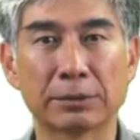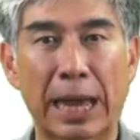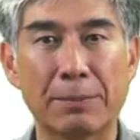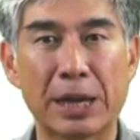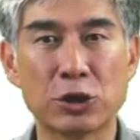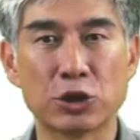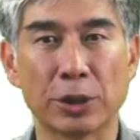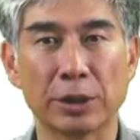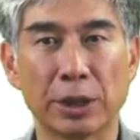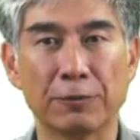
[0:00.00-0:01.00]

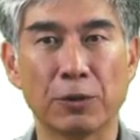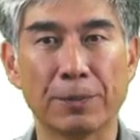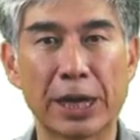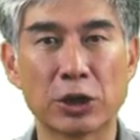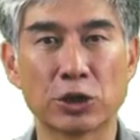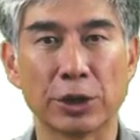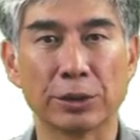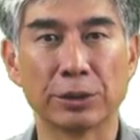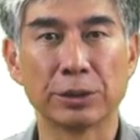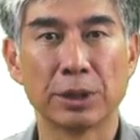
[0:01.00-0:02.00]
dimension
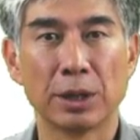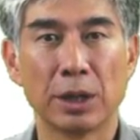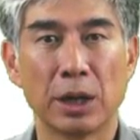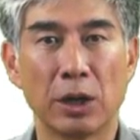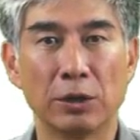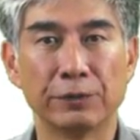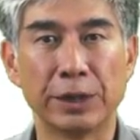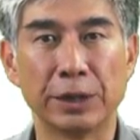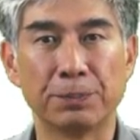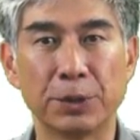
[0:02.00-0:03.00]
information of
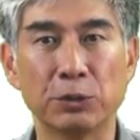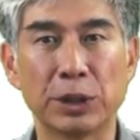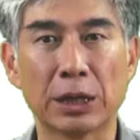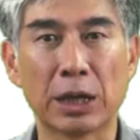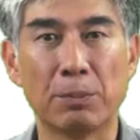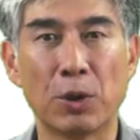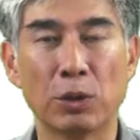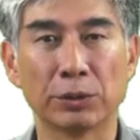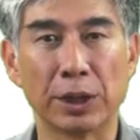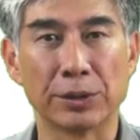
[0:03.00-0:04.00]
the building
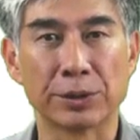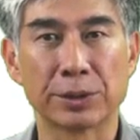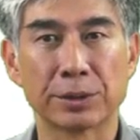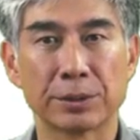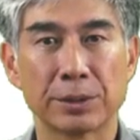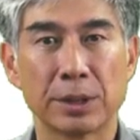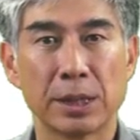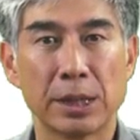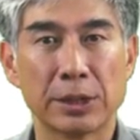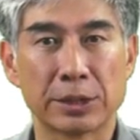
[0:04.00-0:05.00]
components,
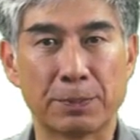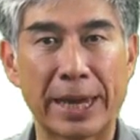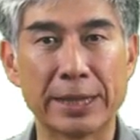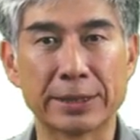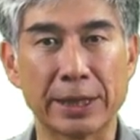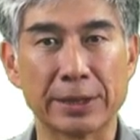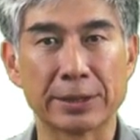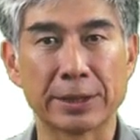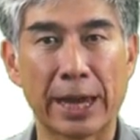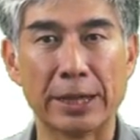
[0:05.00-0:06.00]

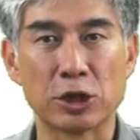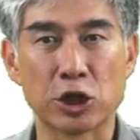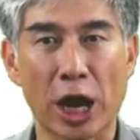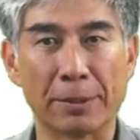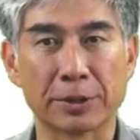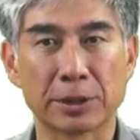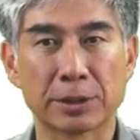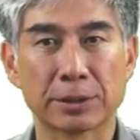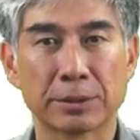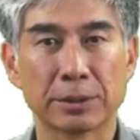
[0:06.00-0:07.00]
spaces, and
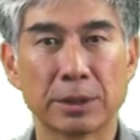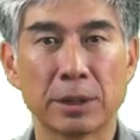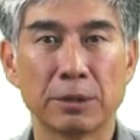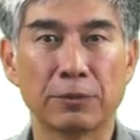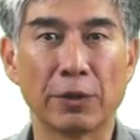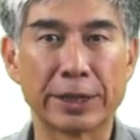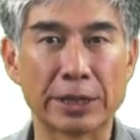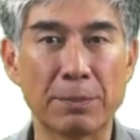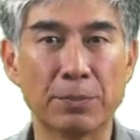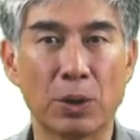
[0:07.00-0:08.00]
shapes. For
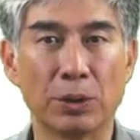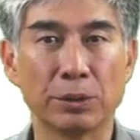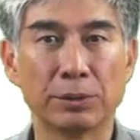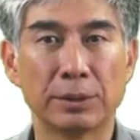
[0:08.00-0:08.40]
example,